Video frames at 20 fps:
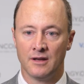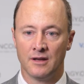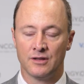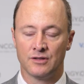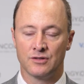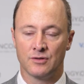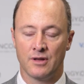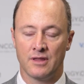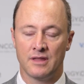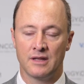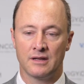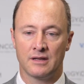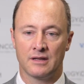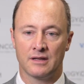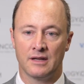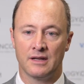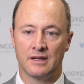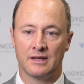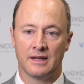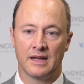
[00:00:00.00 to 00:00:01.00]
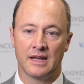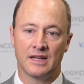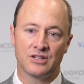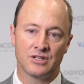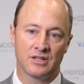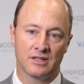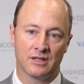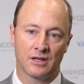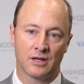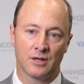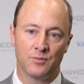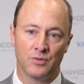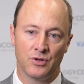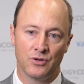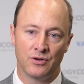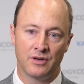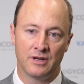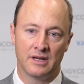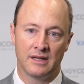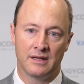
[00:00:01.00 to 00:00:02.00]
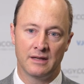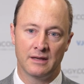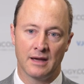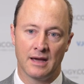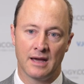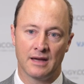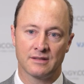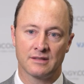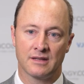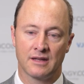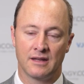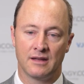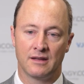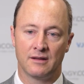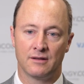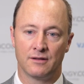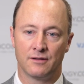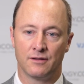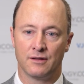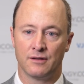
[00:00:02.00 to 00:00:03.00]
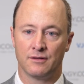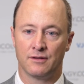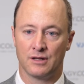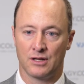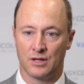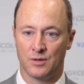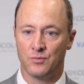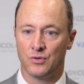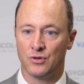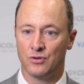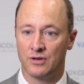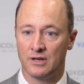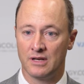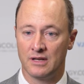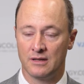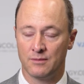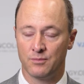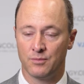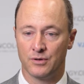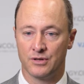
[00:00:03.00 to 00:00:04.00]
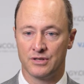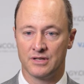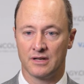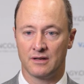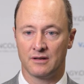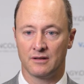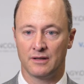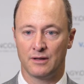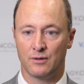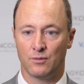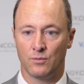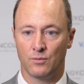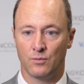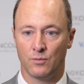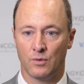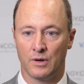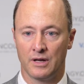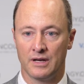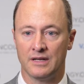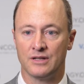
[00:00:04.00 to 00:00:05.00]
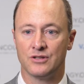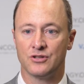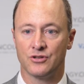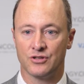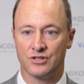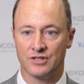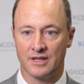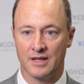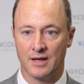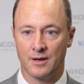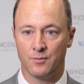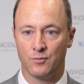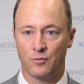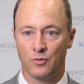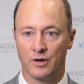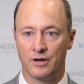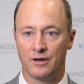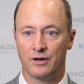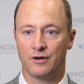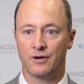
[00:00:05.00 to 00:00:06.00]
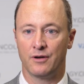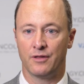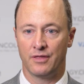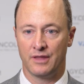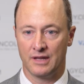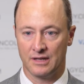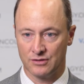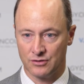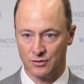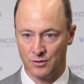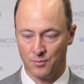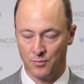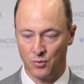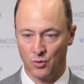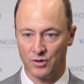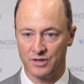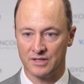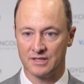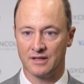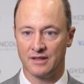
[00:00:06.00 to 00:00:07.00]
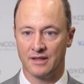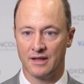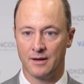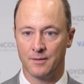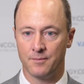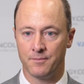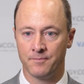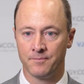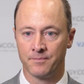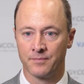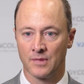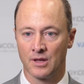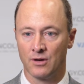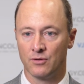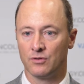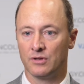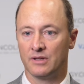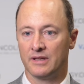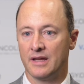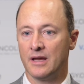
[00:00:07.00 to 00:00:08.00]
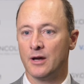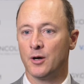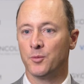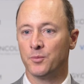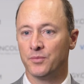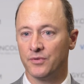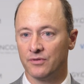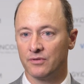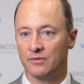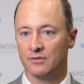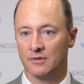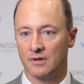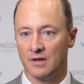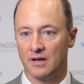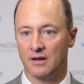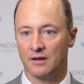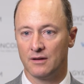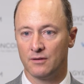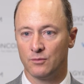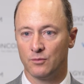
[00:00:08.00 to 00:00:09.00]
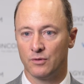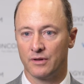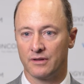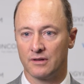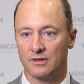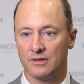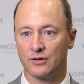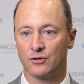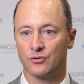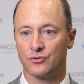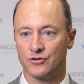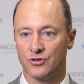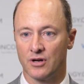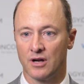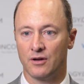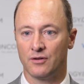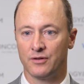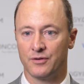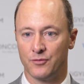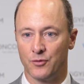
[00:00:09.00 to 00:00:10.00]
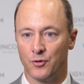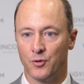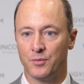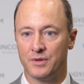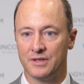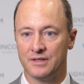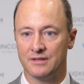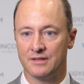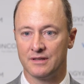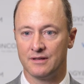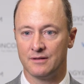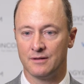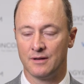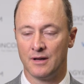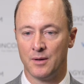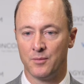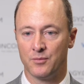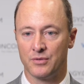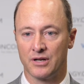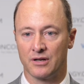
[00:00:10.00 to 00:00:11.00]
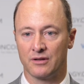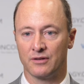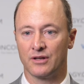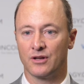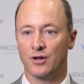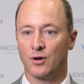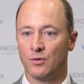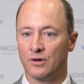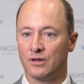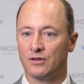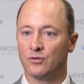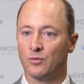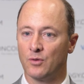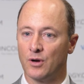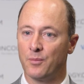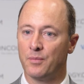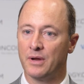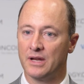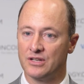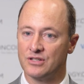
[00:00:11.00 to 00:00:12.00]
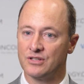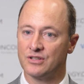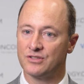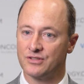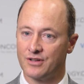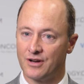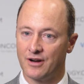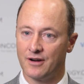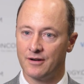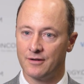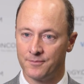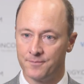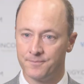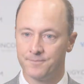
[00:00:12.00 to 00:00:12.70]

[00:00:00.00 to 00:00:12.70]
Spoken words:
So I think engaging the community, asking the community particularly what interests them, what things are important to them, really helps with clinical trial enrollment and particularly going to where patients are.